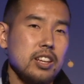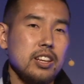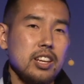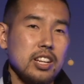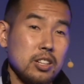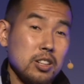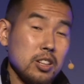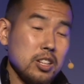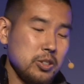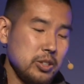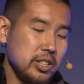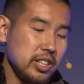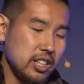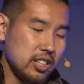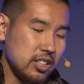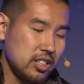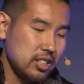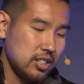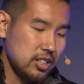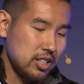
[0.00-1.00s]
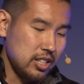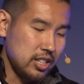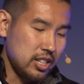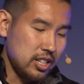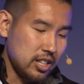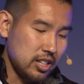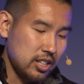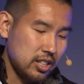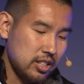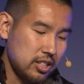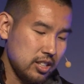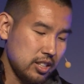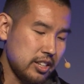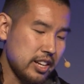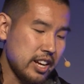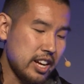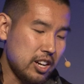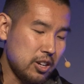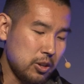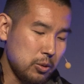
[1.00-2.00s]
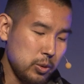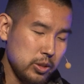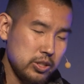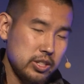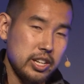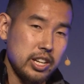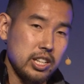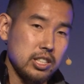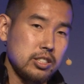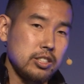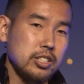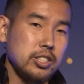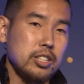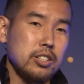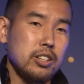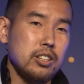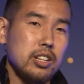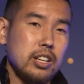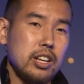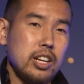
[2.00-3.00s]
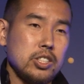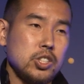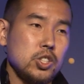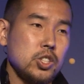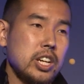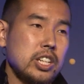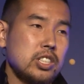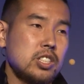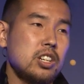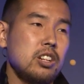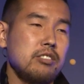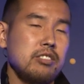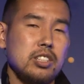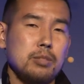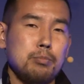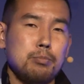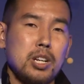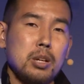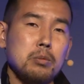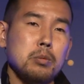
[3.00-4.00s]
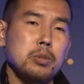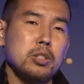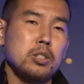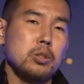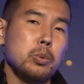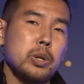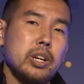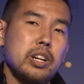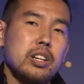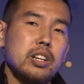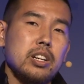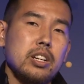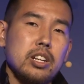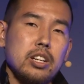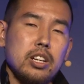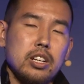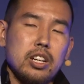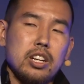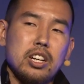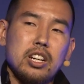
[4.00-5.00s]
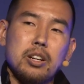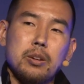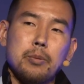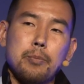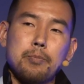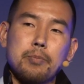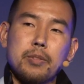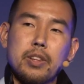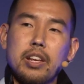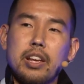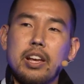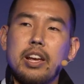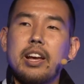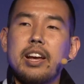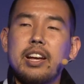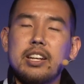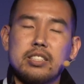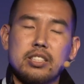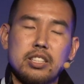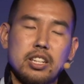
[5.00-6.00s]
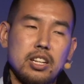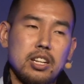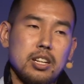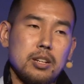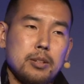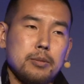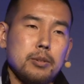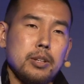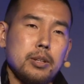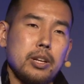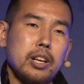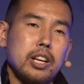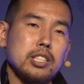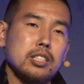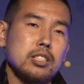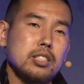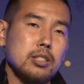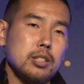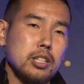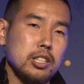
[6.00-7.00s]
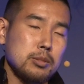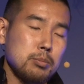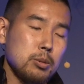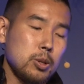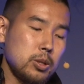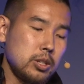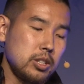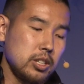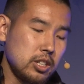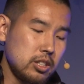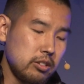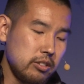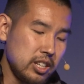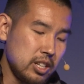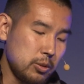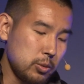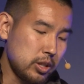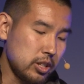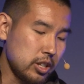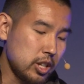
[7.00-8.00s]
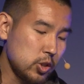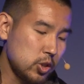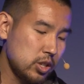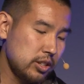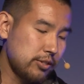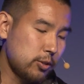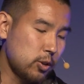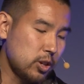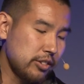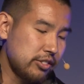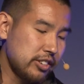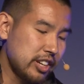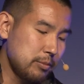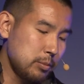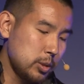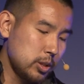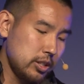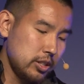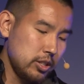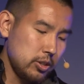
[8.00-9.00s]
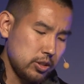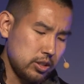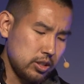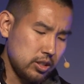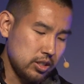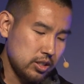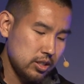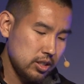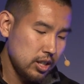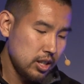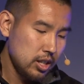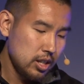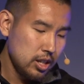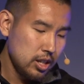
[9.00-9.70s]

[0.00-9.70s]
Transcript: including Kakao, which has, as you guys are already probably aware, has exploded in Korea with 145 million users,